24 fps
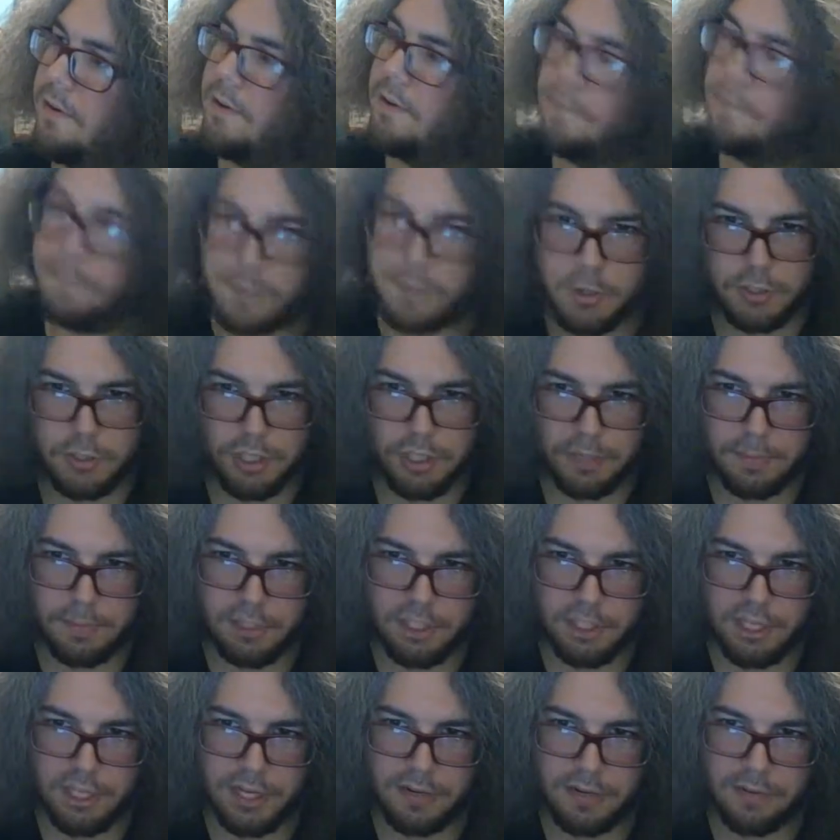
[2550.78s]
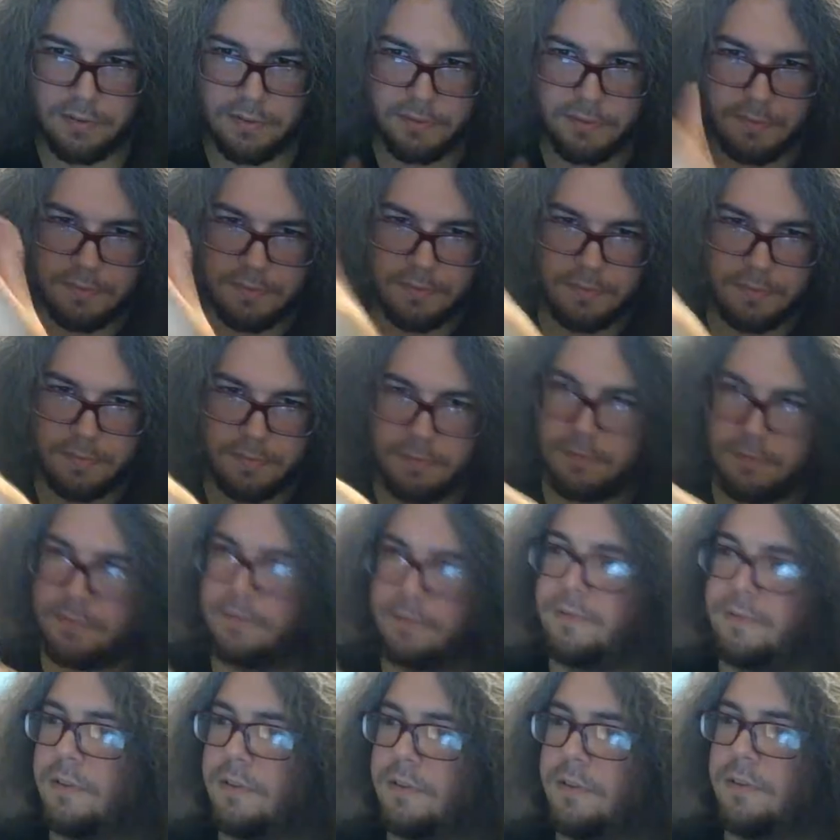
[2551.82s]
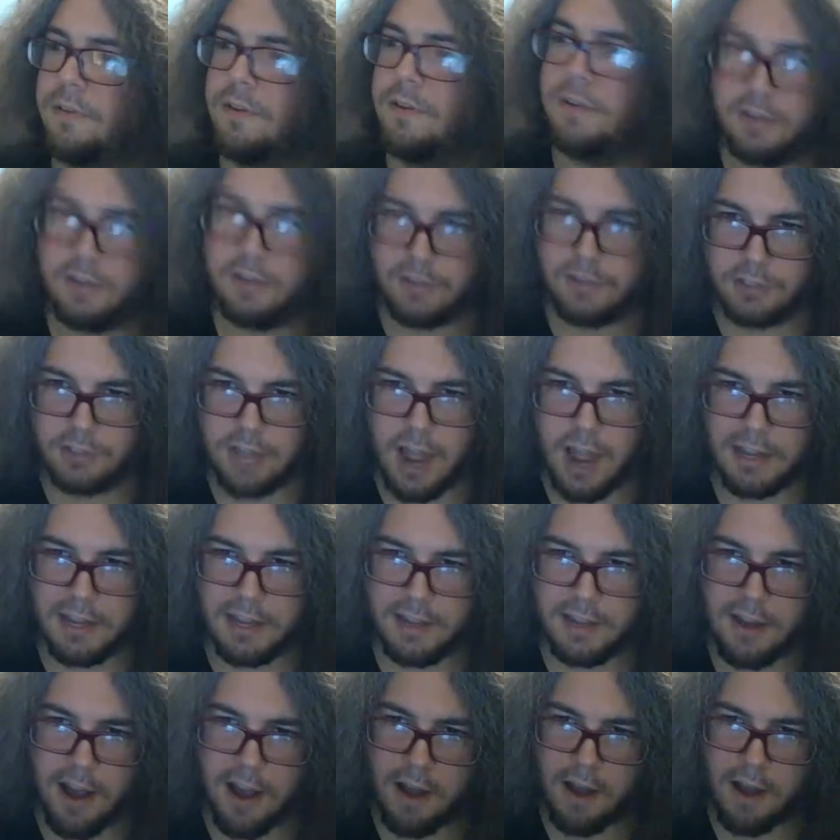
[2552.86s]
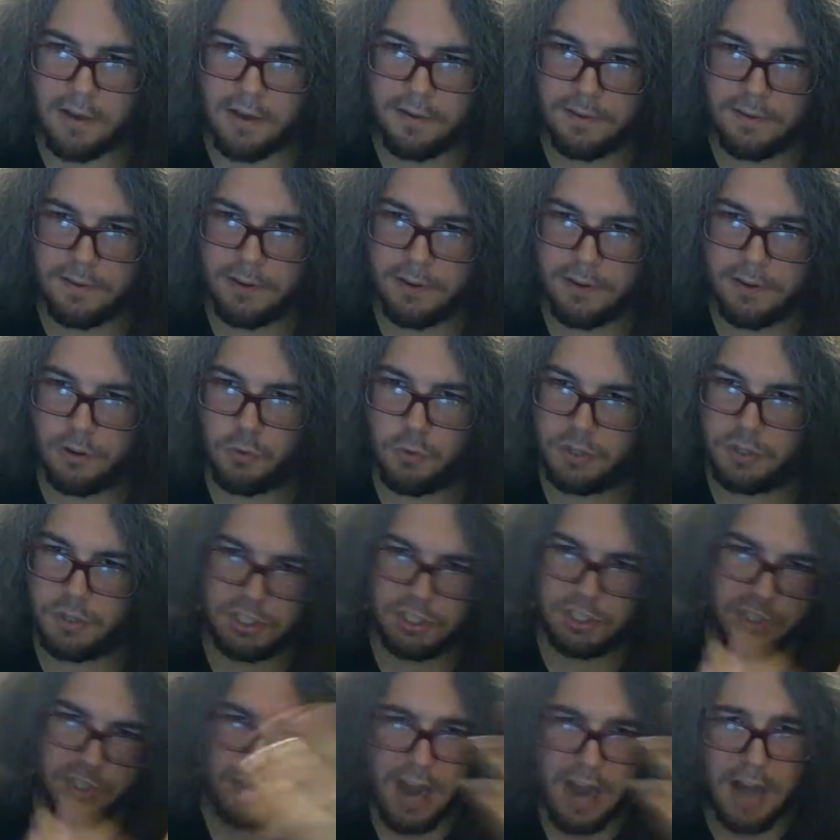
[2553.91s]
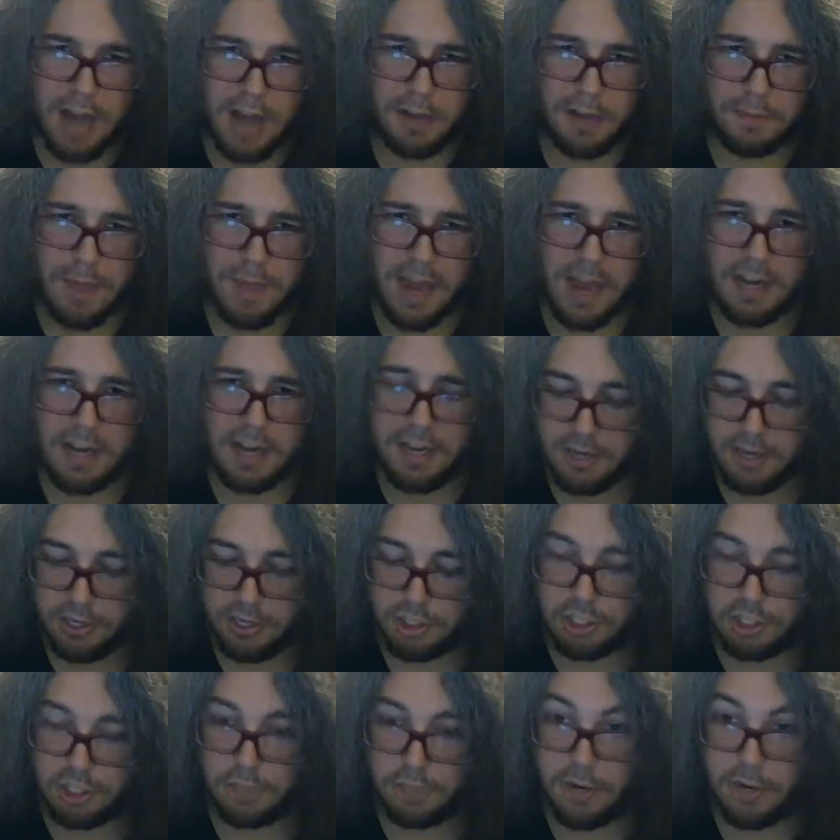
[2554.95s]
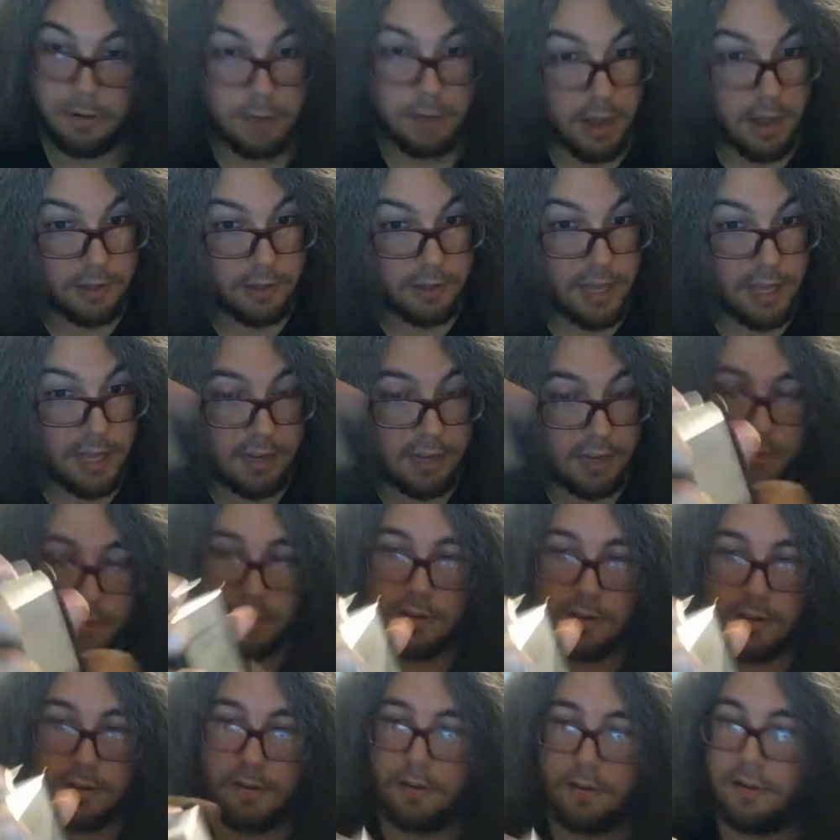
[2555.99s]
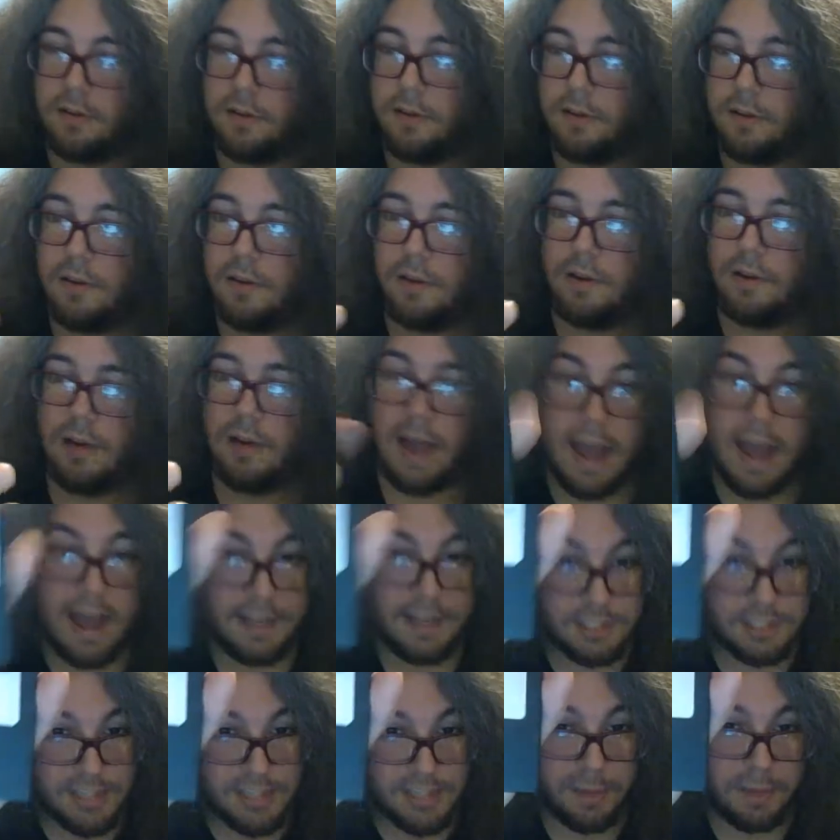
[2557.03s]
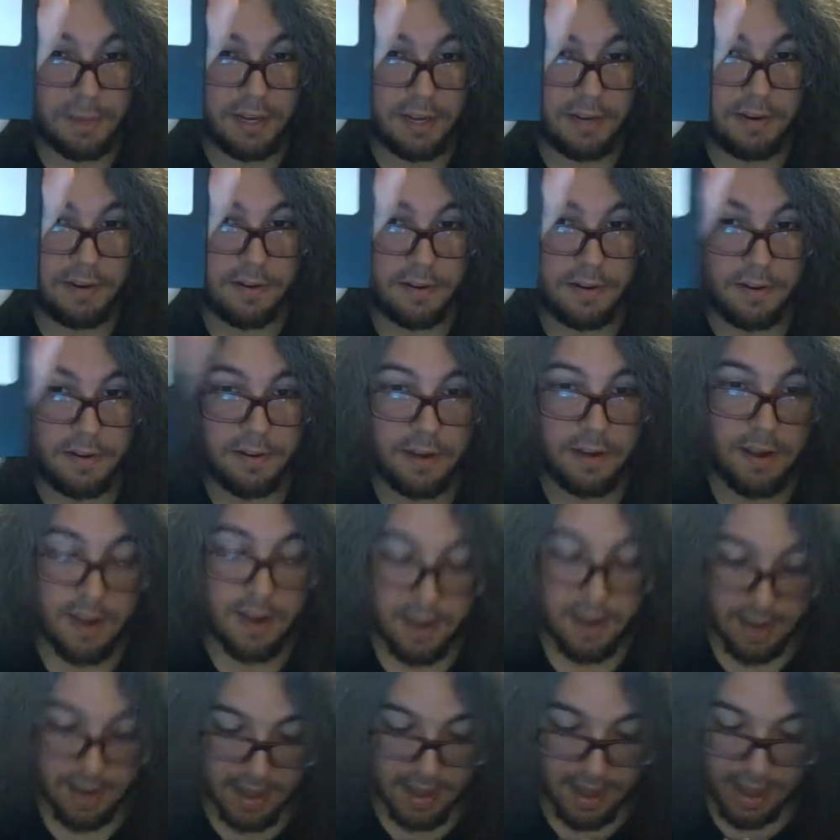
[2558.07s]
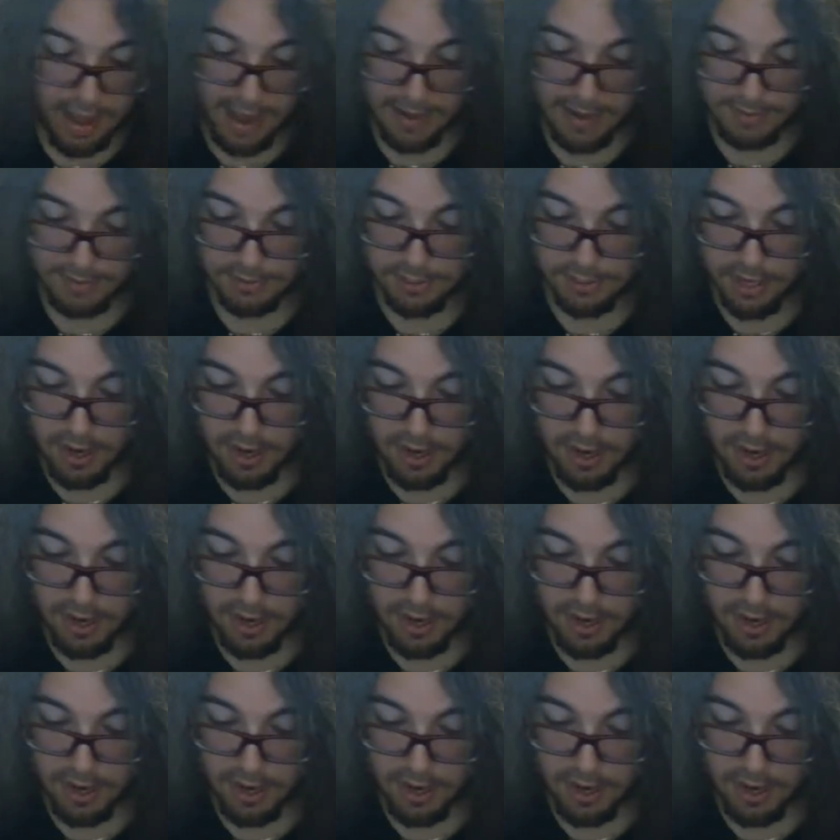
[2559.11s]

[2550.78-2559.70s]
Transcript: Music Machine, Donkey Kong, which is in kind of bad condition, but I'll take it, and Centipede. And